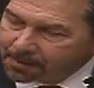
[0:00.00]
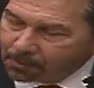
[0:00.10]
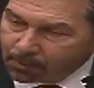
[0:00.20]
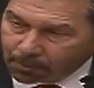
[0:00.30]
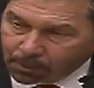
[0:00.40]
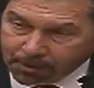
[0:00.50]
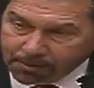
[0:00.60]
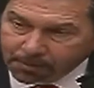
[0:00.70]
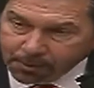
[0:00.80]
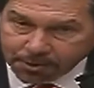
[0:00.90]
We're
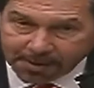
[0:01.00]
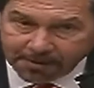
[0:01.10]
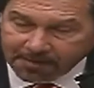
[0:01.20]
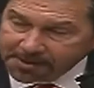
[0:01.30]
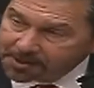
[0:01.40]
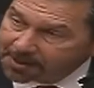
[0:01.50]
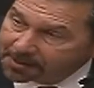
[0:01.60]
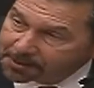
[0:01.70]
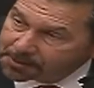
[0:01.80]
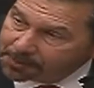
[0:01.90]
trained
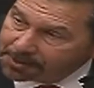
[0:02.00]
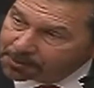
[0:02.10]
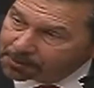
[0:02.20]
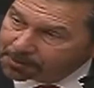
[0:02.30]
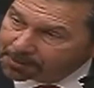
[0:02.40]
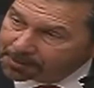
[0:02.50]
investigators, and we don't.